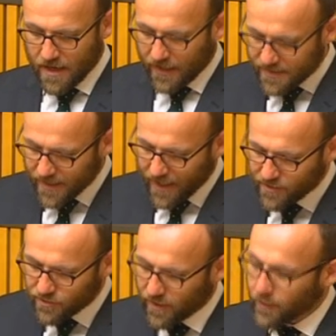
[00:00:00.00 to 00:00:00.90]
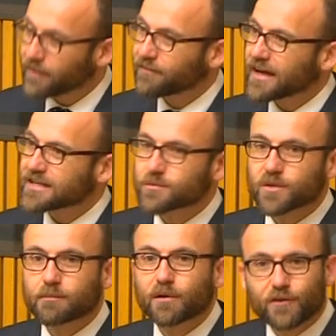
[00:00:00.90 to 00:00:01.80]
And as a country, we're faced with
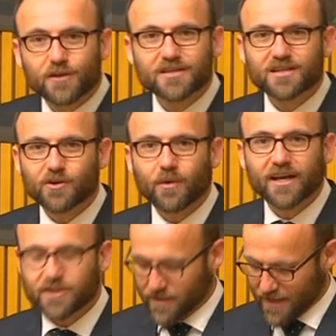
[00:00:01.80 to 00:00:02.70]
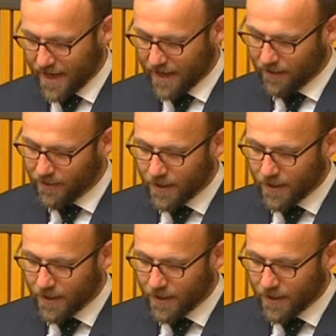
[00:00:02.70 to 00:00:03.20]
a perverse situation now